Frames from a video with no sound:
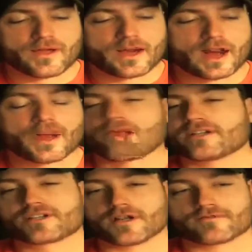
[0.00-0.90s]
I've got
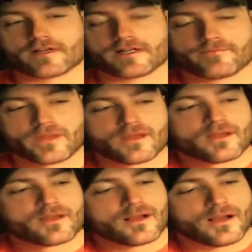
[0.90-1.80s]
3 children
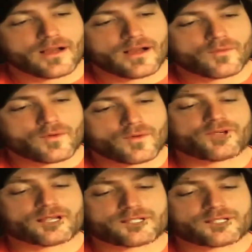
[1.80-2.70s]
with
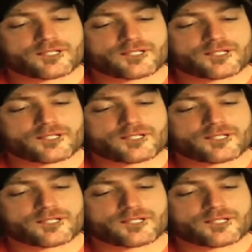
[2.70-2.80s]
us.